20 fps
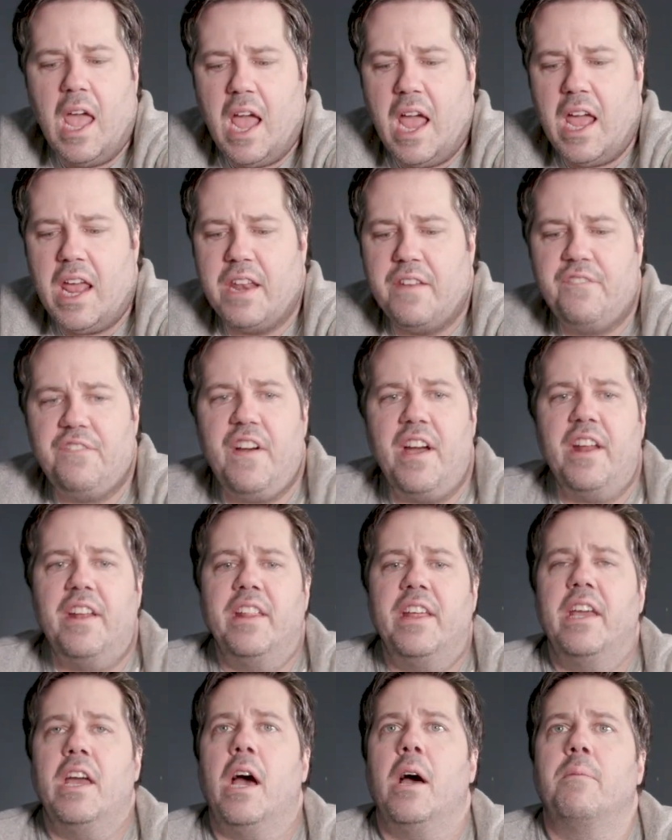And
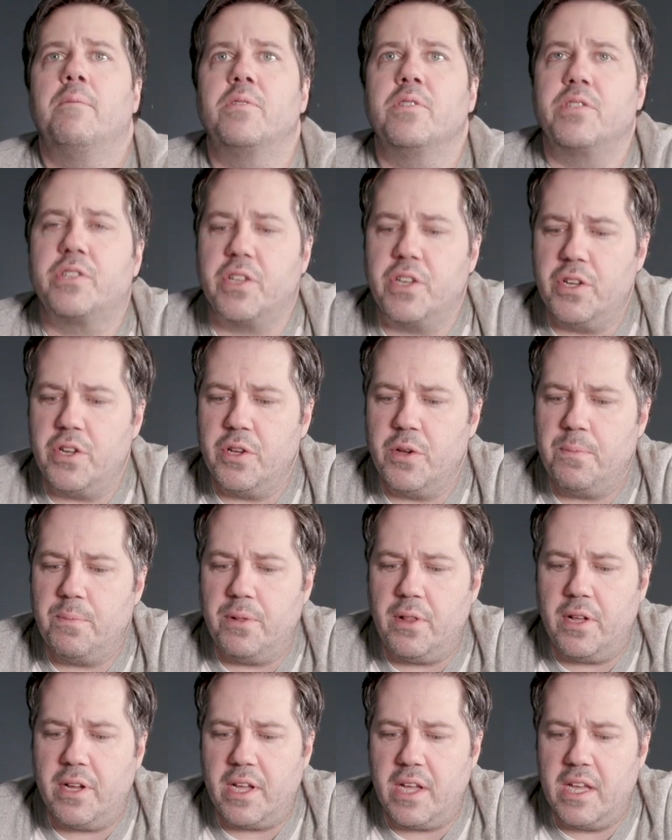finally, I'm just going to
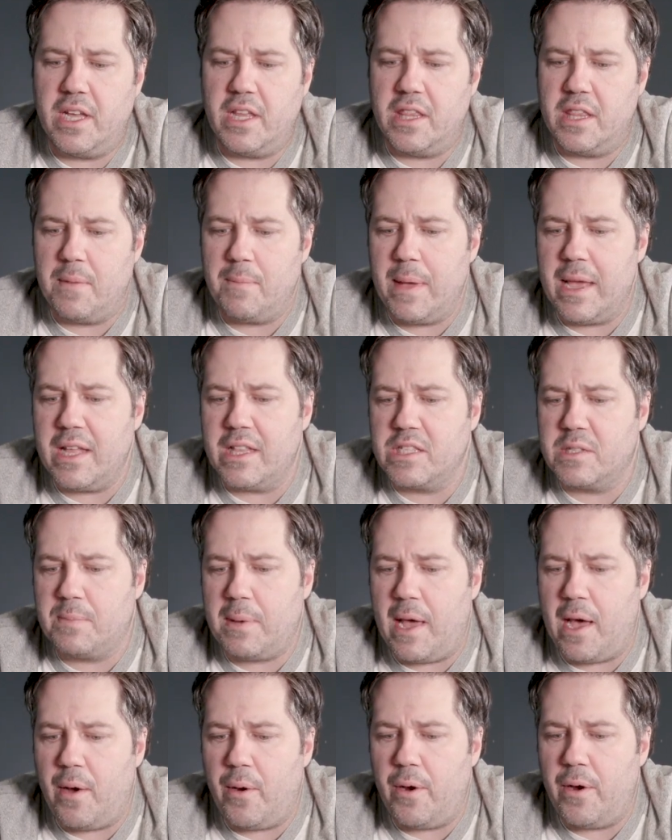plug in the mains
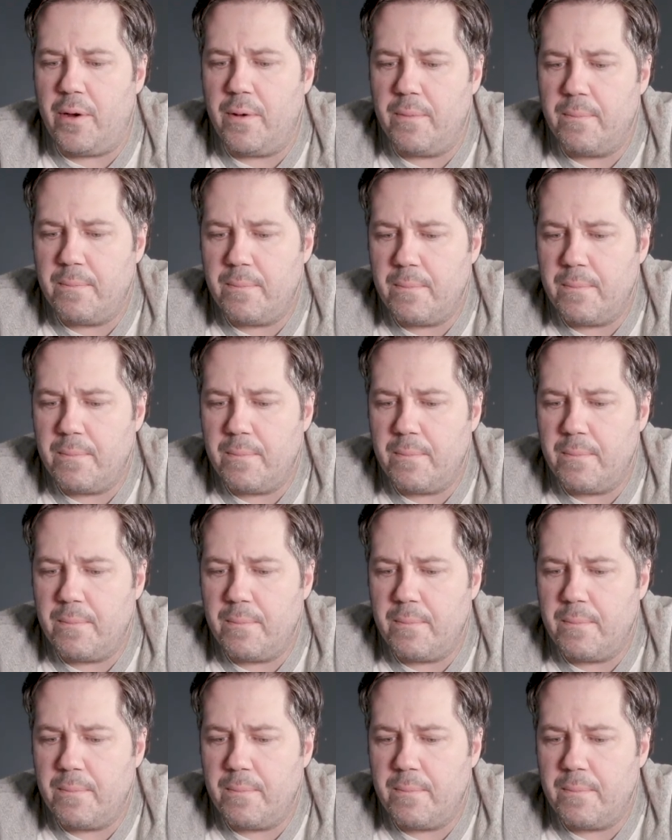power